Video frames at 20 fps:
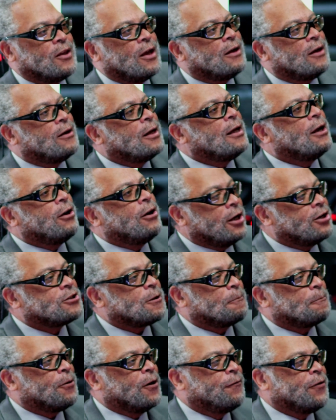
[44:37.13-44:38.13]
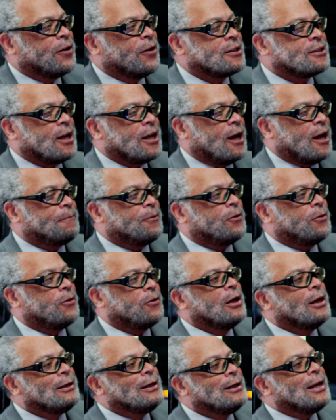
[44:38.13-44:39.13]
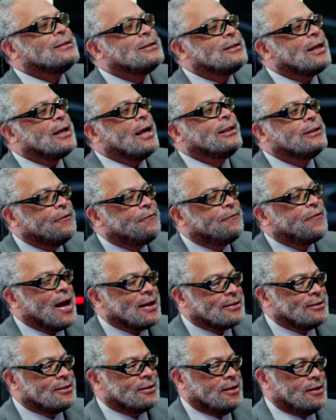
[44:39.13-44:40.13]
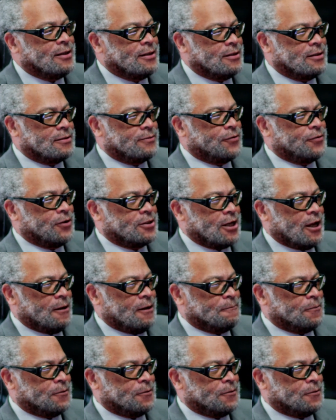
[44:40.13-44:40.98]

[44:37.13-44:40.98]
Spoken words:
Here's a perfect example. Let's take the vaccines, for example.